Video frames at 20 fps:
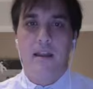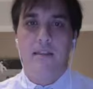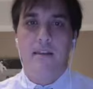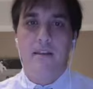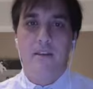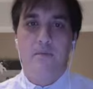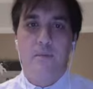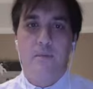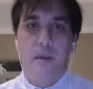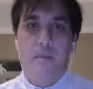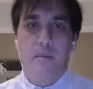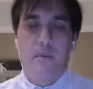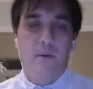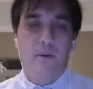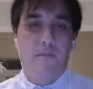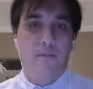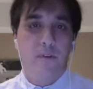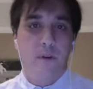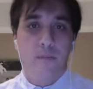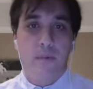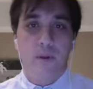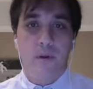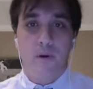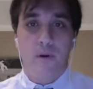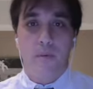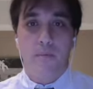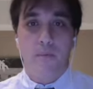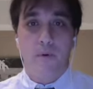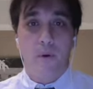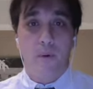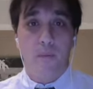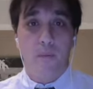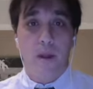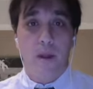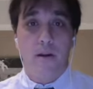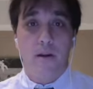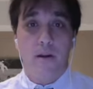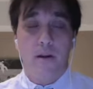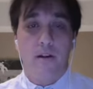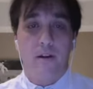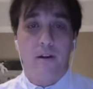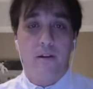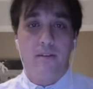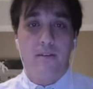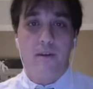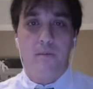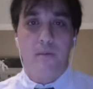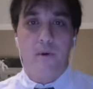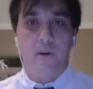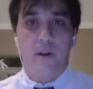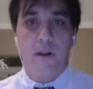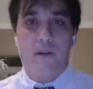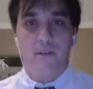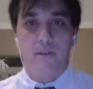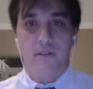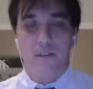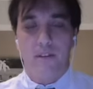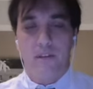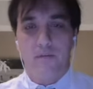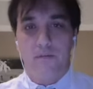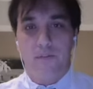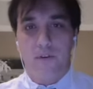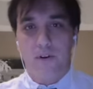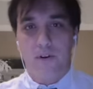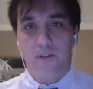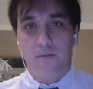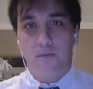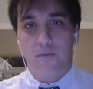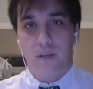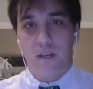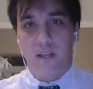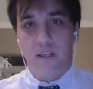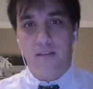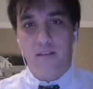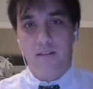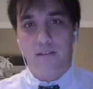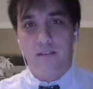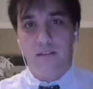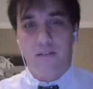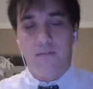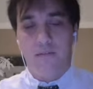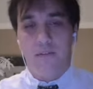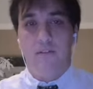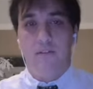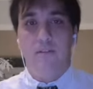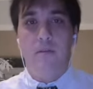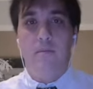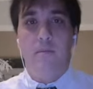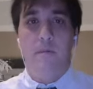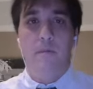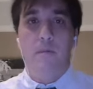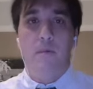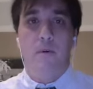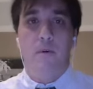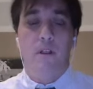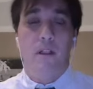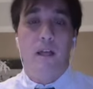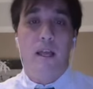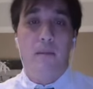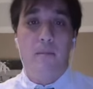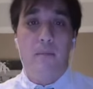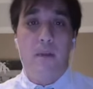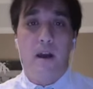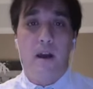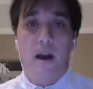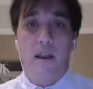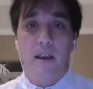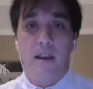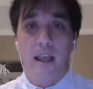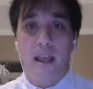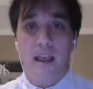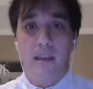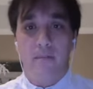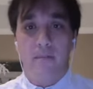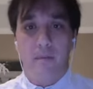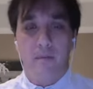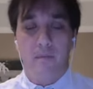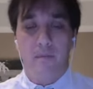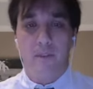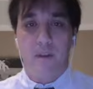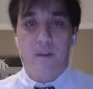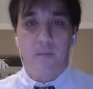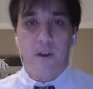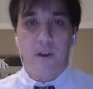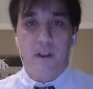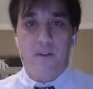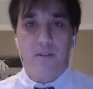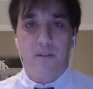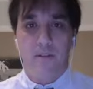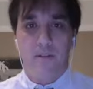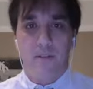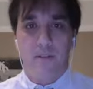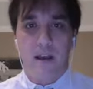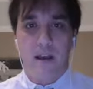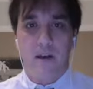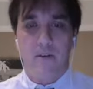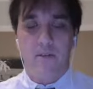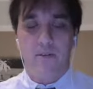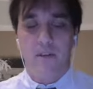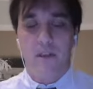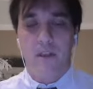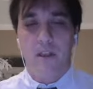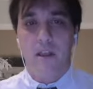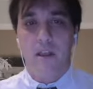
these people are right. from Europe or America or somewhere else in the first place. You know, some of them will claim God gave them someone else's house.